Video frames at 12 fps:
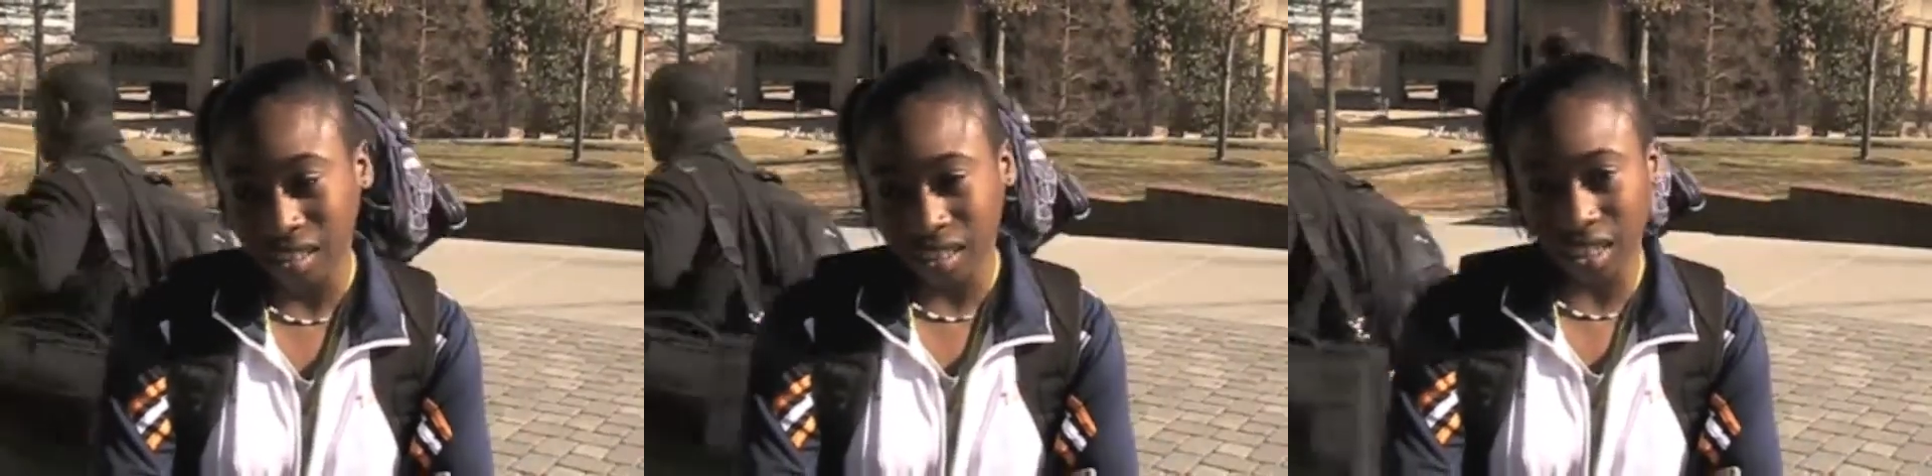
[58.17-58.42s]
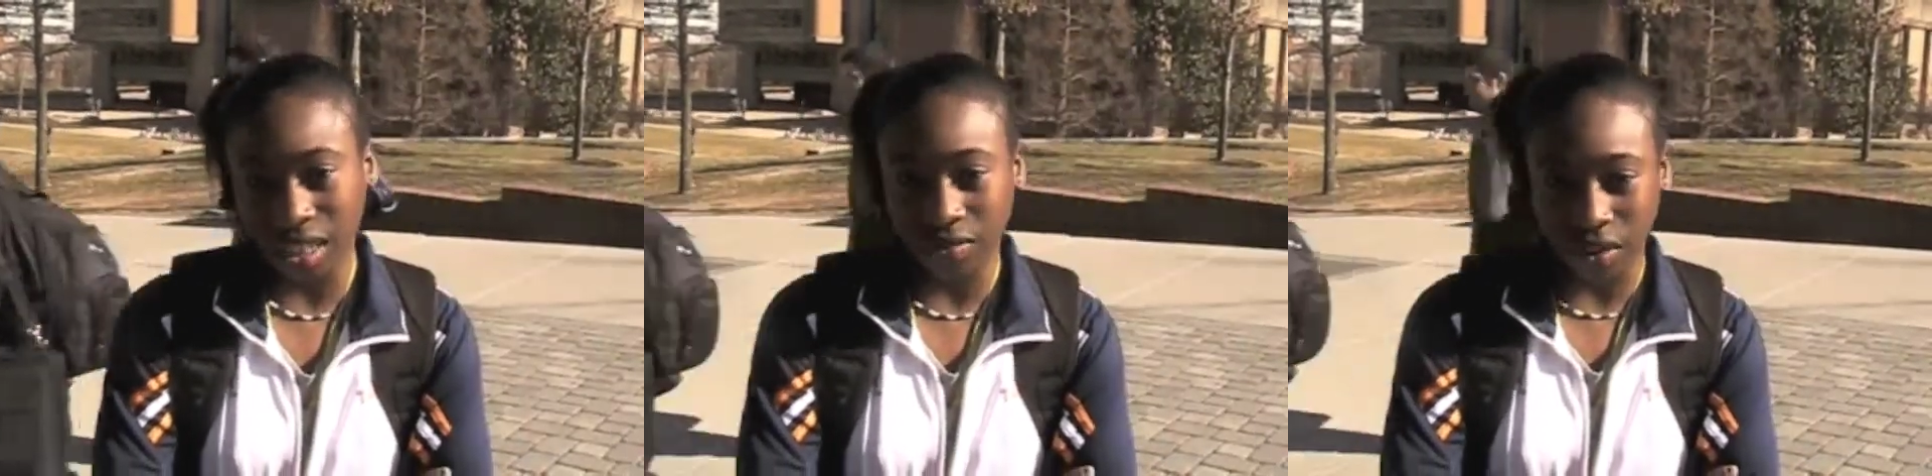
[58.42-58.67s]

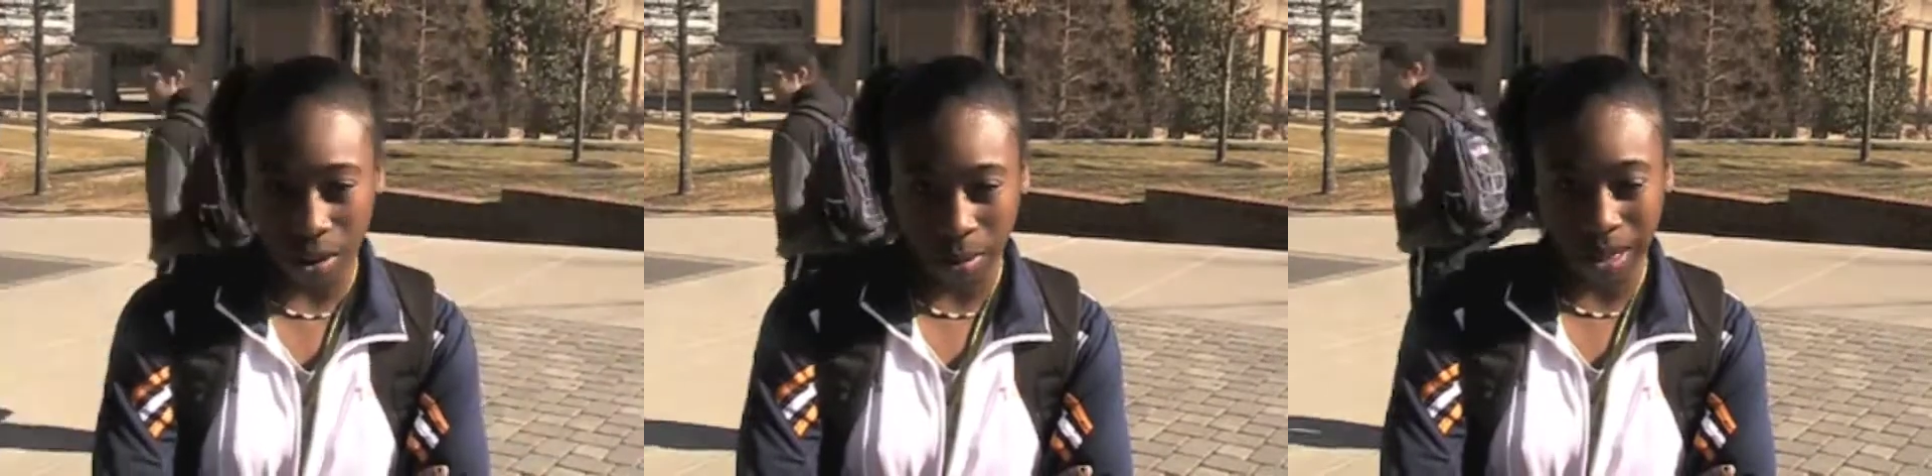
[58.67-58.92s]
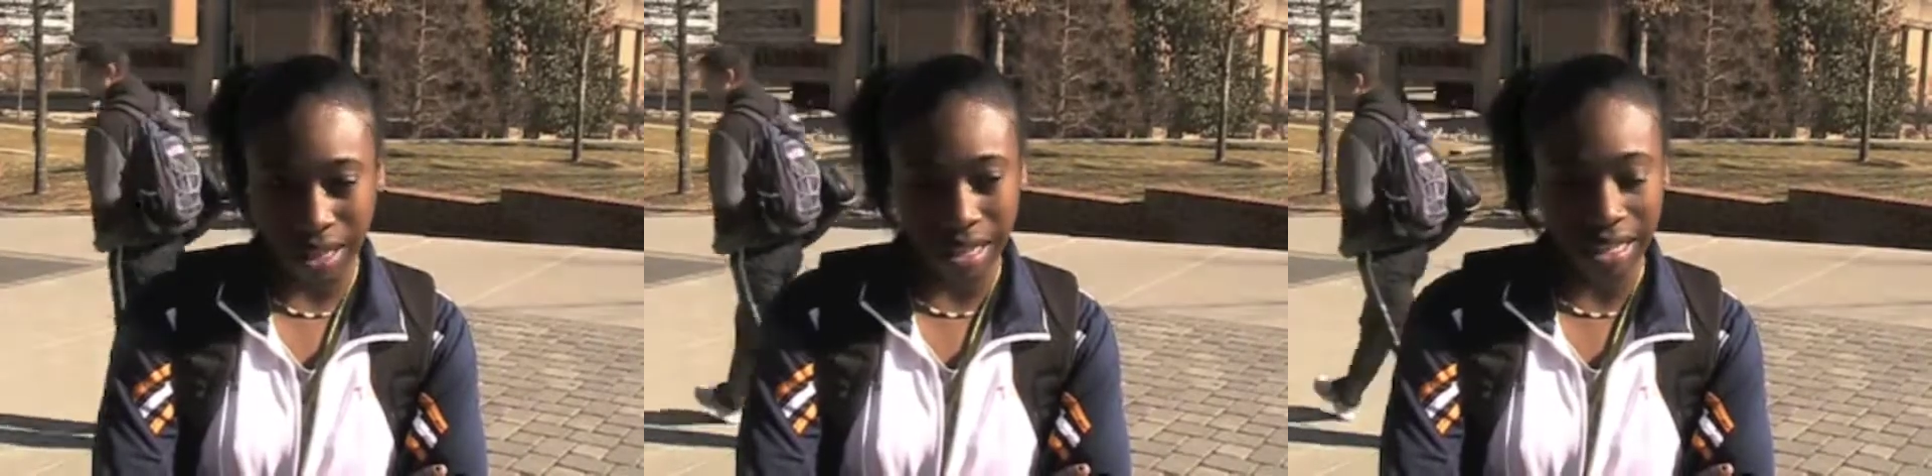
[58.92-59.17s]
Like the
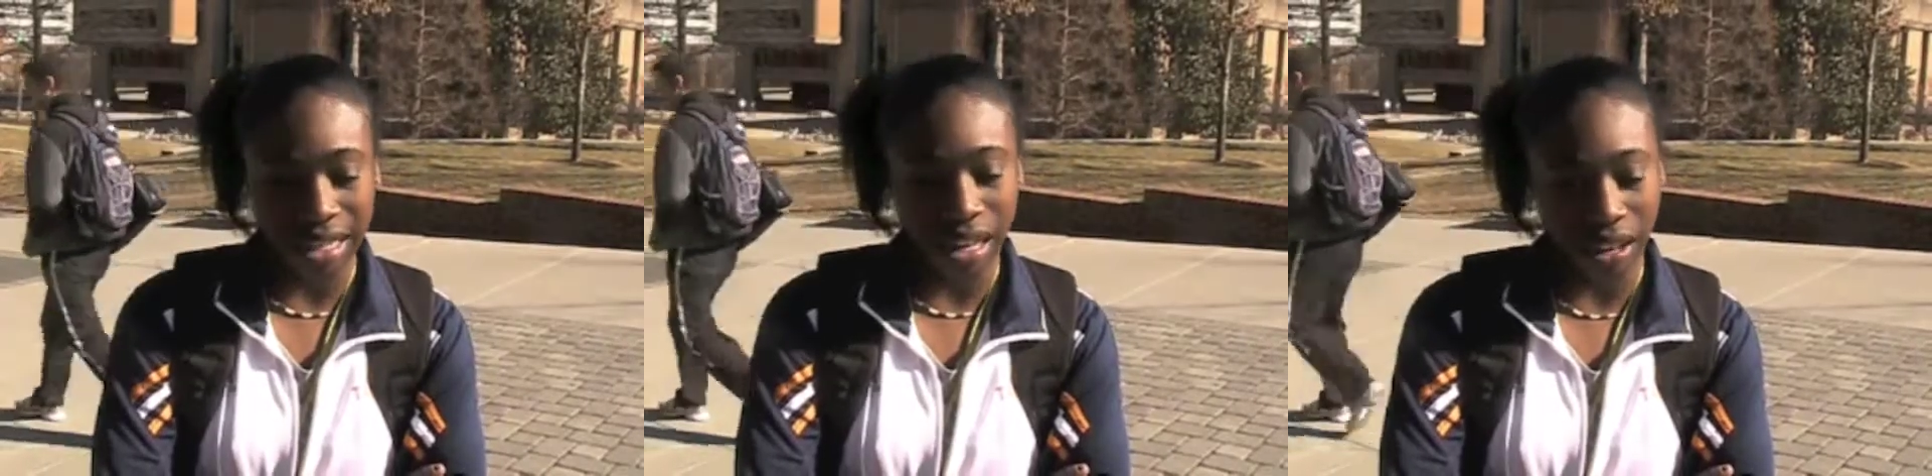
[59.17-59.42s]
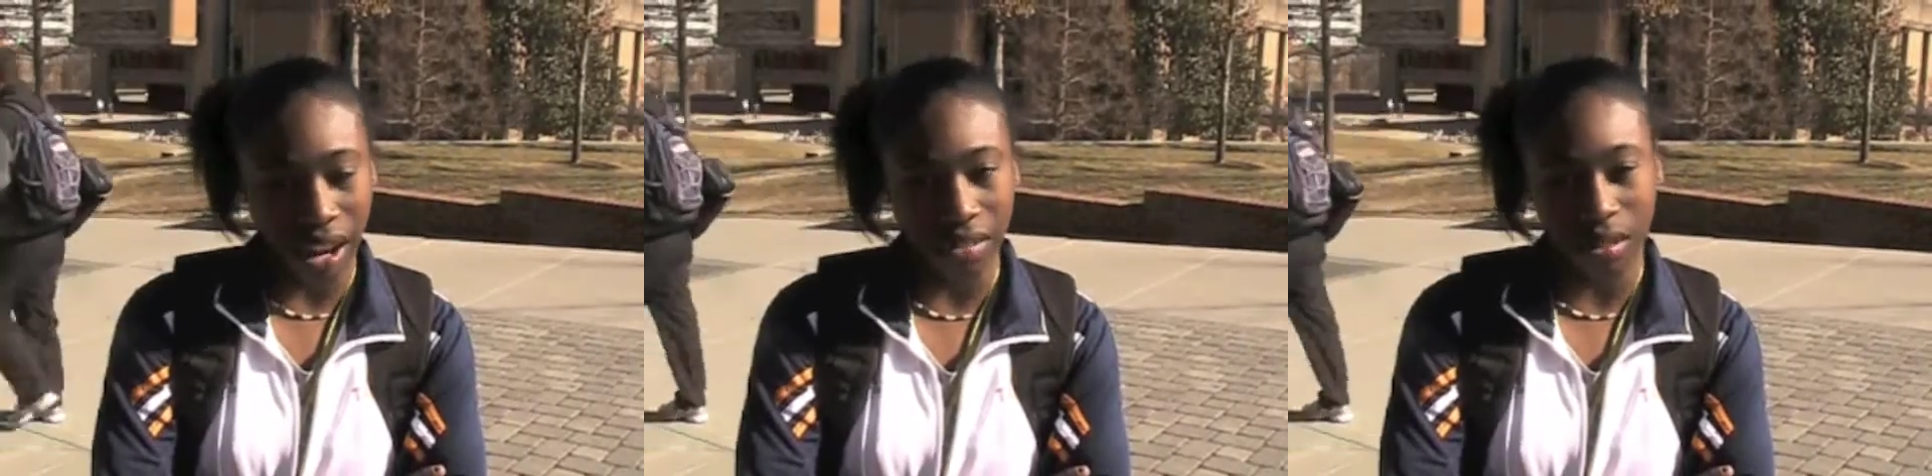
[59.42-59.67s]
family doesn't
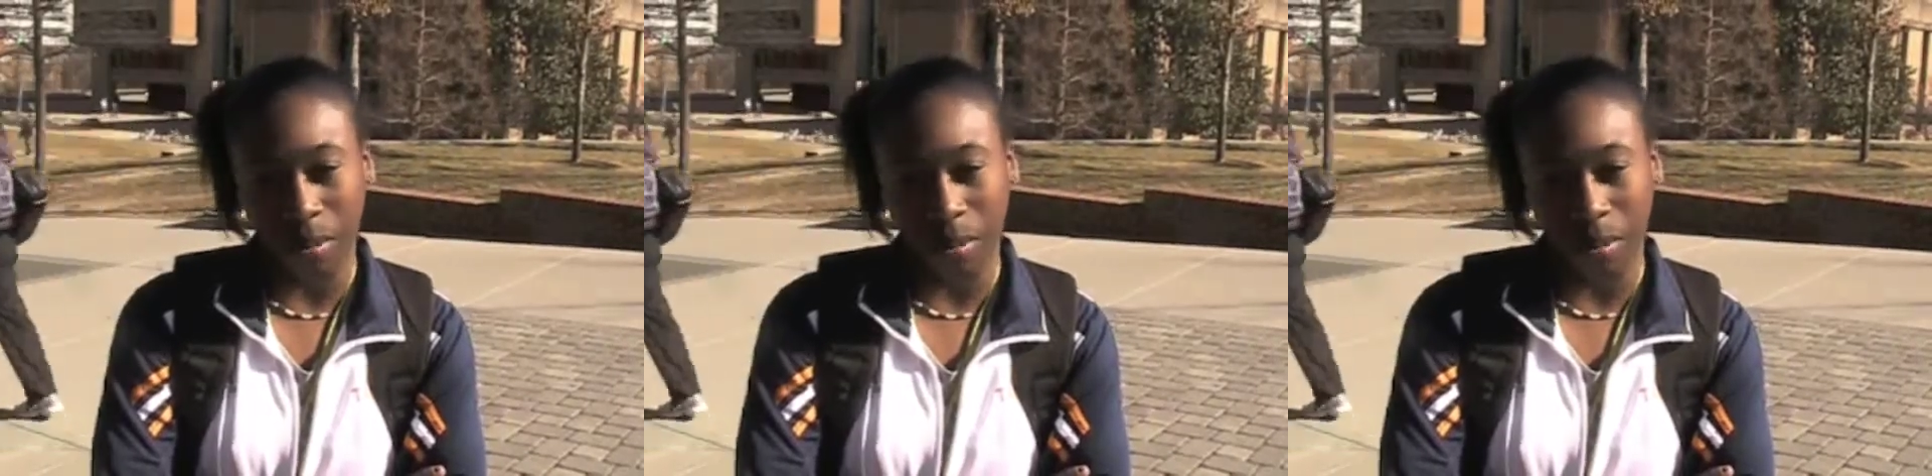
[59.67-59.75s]
necessarily have to